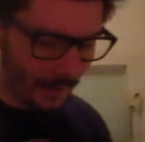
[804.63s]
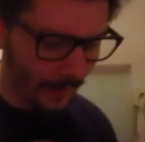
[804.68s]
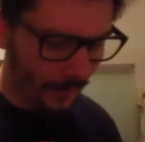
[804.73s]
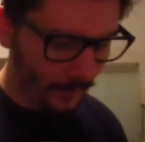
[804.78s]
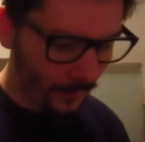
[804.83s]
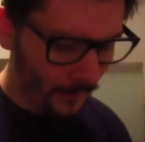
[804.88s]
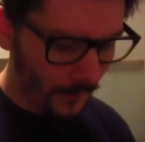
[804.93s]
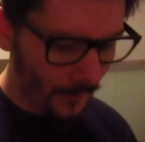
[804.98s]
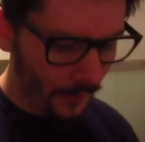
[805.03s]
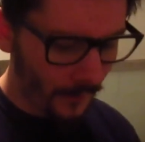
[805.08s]
I
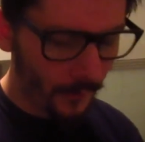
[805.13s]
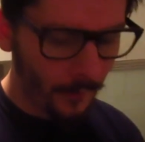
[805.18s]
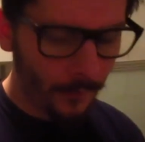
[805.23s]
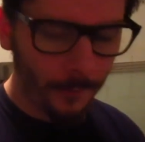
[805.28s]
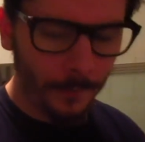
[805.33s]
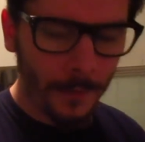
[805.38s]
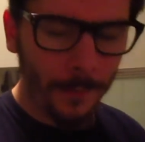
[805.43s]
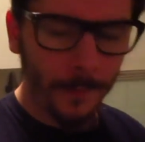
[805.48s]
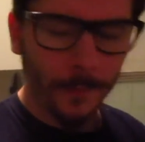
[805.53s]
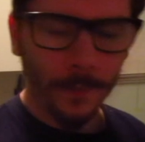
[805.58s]
know that there are
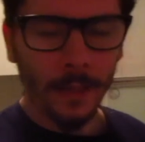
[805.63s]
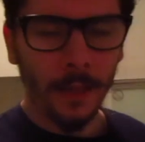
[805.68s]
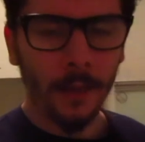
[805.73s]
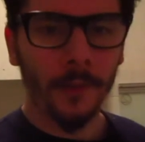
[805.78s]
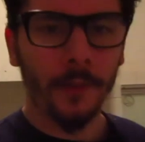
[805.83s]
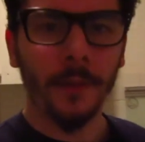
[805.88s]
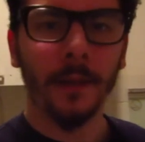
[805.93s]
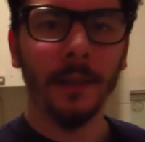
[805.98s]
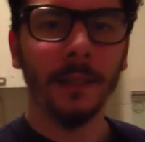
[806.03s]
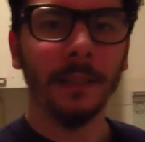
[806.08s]
people
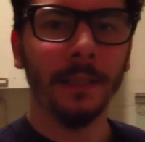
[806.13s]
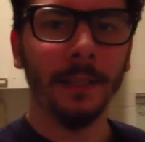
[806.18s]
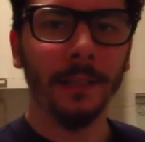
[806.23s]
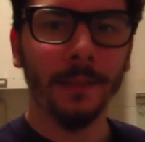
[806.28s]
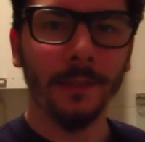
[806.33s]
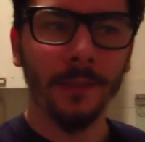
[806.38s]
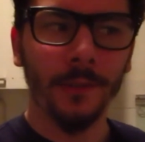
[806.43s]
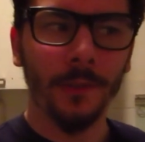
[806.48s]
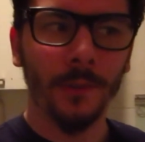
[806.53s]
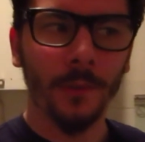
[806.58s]
out there
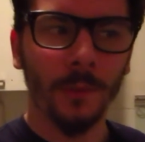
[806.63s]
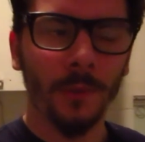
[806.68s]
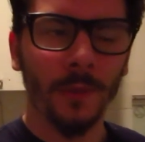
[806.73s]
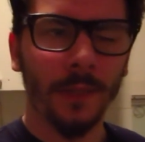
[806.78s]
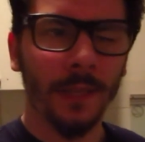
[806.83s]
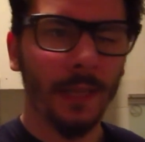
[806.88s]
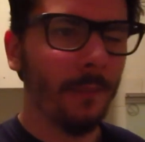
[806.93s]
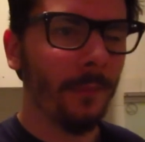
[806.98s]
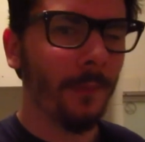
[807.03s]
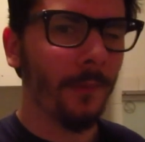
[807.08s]
that do the
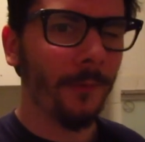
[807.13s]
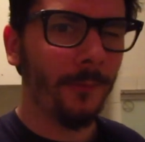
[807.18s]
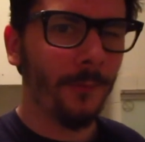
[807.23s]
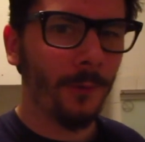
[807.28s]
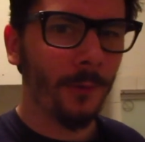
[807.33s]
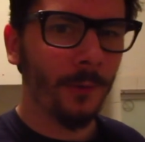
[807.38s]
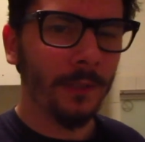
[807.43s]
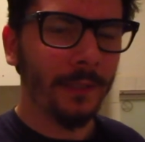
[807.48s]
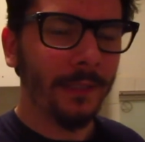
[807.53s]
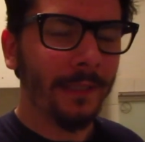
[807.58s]
day
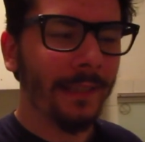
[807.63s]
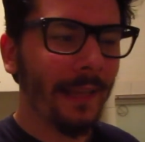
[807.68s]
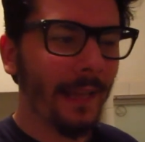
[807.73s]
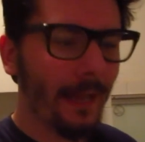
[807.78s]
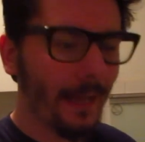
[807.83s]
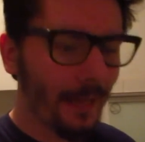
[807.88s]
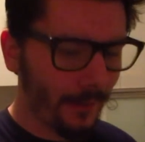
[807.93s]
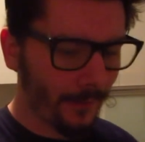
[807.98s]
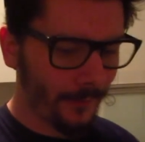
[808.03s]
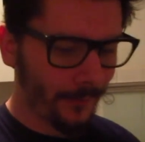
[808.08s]
before, the day
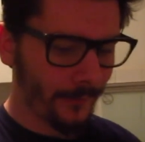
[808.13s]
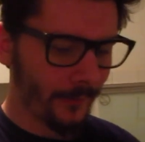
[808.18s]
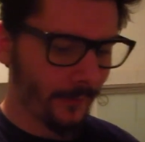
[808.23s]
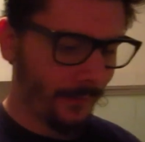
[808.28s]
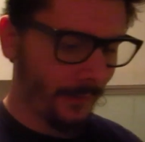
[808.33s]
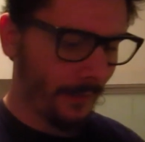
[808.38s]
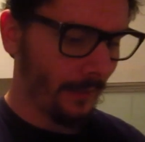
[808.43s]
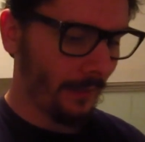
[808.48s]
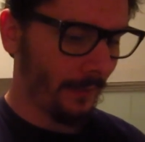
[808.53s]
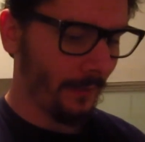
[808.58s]
after
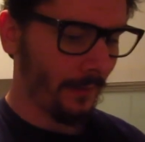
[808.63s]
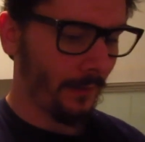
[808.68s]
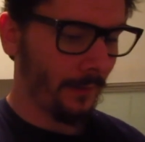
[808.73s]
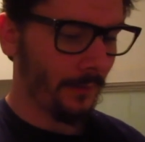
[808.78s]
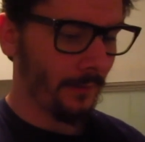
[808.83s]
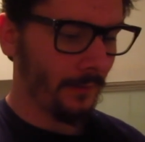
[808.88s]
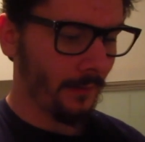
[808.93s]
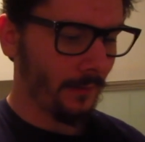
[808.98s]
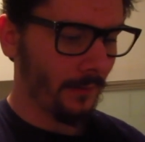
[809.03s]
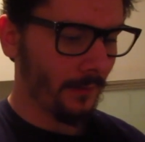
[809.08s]

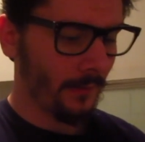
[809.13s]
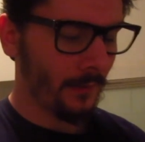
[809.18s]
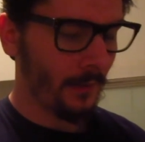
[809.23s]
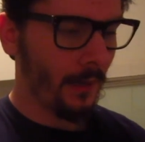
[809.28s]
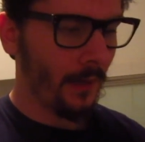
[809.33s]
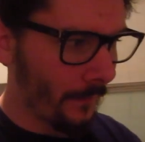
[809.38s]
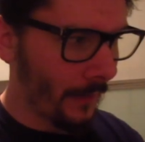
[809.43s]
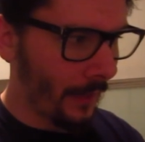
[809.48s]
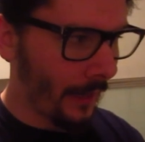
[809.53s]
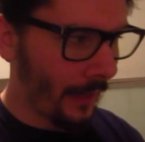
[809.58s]
Valentine's, since
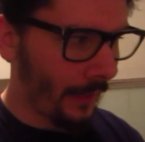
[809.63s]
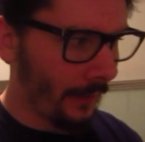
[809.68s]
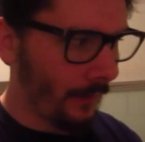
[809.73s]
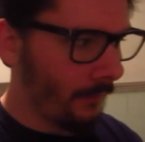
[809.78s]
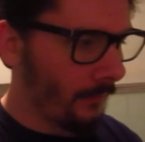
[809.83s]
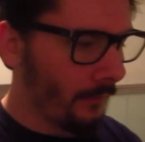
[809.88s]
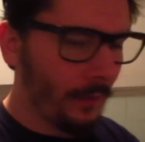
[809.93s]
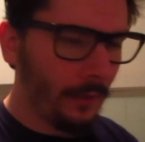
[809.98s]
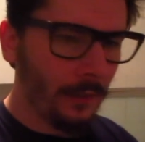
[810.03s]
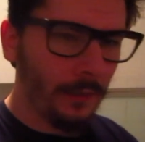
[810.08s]
I
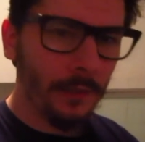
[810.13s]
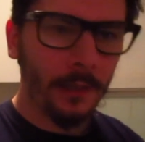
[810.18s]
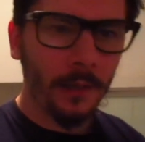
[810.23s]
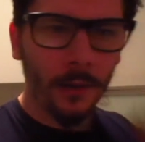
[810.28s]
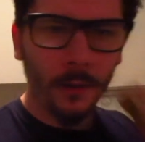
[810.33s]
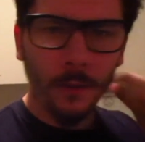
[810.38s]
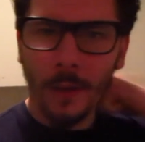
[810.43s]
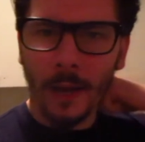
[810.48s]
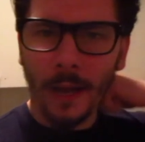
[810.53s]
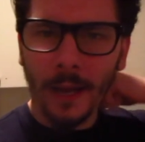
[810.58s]
don't really
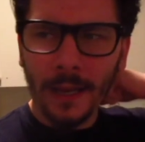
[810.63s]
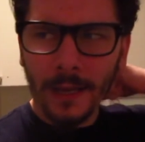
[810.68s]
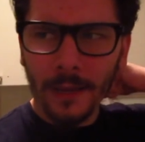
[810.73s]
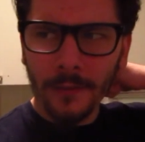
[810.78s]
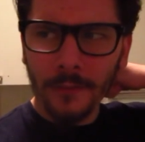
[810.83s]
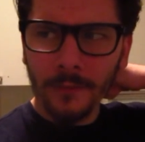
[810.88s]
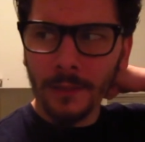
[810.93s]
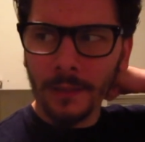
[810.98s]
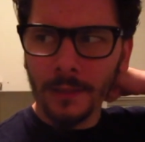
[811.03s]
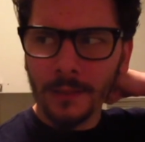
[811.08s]
know. I
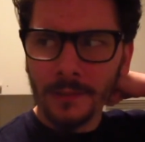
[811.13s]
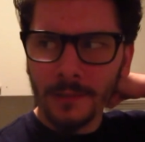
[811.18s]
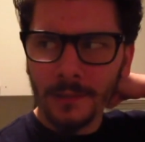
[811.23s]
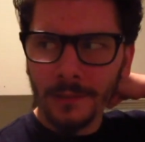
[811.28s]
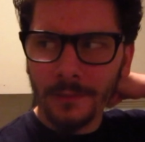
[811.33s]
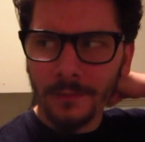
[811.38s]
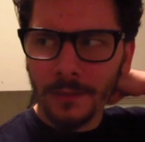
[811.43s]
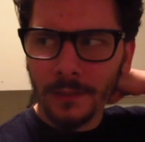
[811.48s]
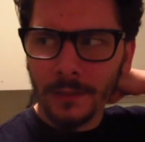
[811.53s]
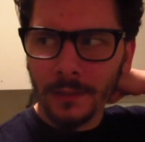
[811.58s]
haven't
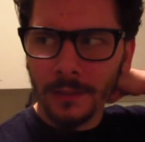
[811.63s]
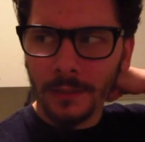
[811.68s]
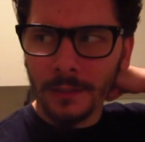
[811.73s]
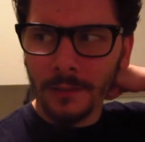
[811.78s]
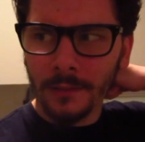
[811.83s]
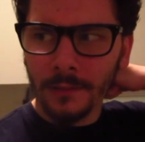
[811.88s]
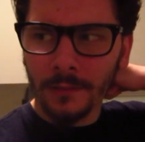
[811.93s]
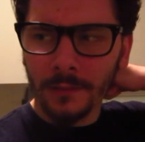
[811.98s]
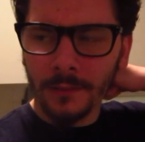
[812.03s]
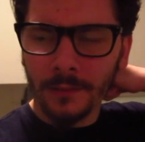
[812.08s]
actually really
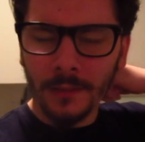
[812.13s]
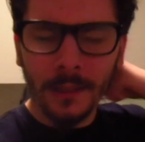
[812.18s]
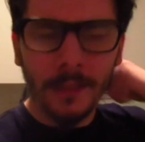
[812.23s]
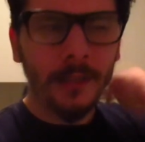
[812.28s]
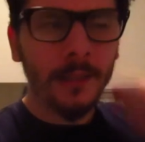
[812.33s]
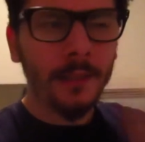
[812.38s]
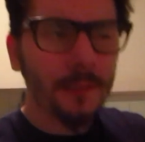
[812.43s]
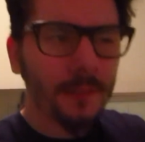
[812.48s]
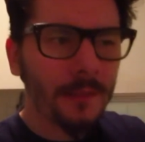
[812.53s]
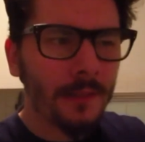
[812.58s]

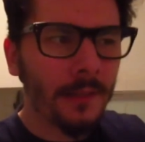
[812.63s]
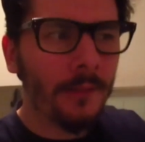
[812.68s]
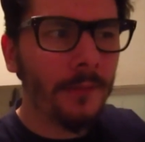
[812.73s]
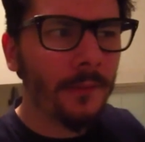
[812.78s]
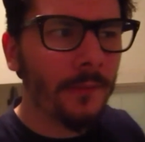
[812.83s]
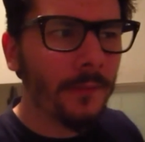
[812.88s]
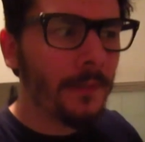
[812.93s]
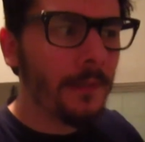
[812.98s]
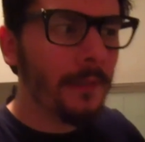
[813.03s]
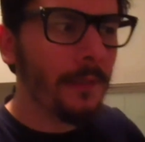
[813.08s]
done anything
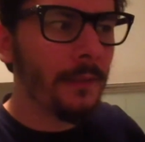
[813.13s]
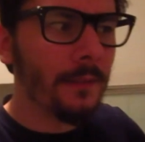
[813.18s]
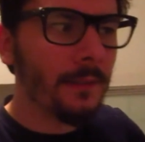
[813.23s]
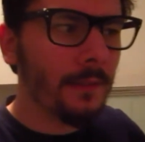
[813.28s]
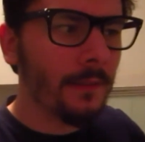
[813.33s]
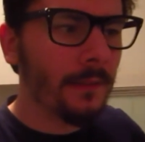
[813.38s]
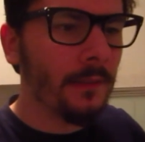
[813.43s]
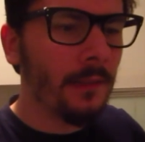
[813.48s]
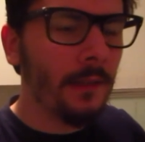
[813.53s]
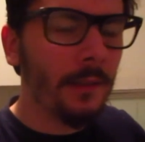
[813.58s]
for
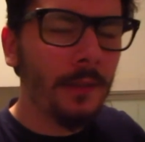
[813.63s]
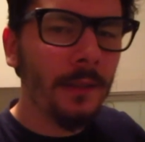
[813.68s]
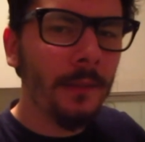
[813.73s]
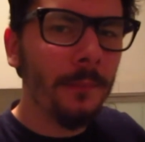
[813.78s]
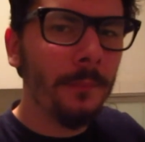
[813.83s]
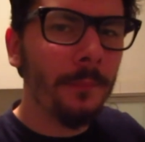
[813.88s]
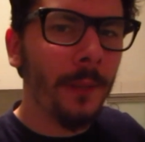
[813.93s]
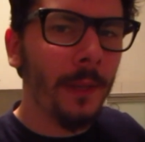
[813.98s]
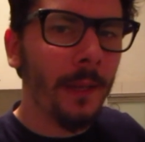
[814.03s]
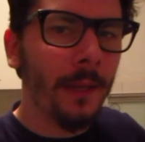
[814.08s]
Valentine's.
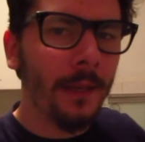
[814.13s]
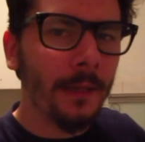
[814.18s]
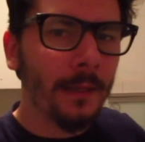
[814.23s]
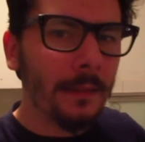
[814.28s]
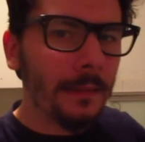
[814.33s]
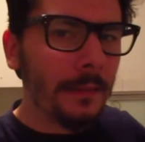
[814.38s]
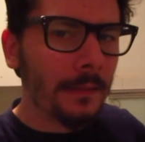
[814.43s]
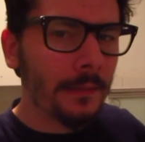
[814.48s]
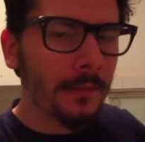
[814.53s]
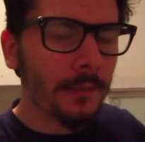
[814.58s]
Nothing big, at
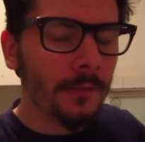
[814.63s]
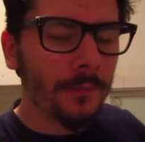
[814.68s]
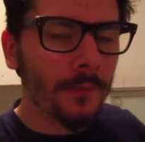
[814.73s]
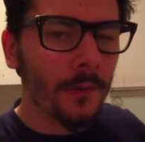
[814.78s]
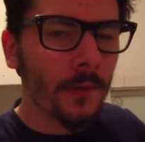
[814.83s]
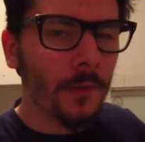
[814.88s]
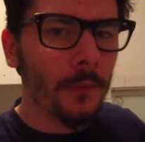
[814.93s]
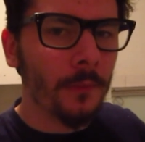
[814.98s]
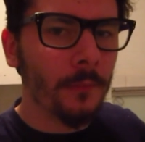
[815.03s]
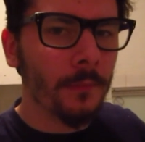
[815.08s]
least, if I
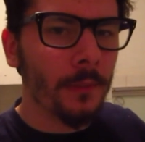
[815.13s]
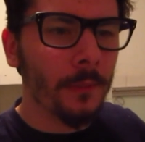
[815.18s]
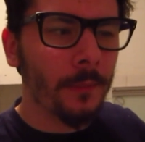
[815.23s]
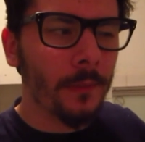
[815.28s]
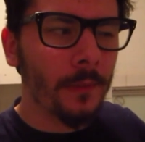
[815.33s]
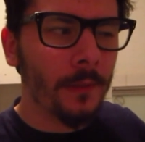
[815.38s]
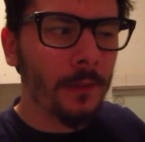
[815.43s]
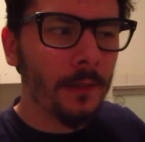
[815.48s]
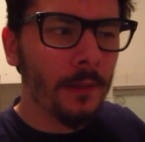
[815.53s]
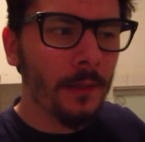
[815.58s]

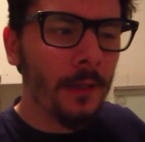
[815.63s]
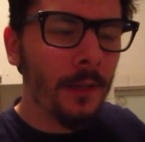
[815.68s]
remember.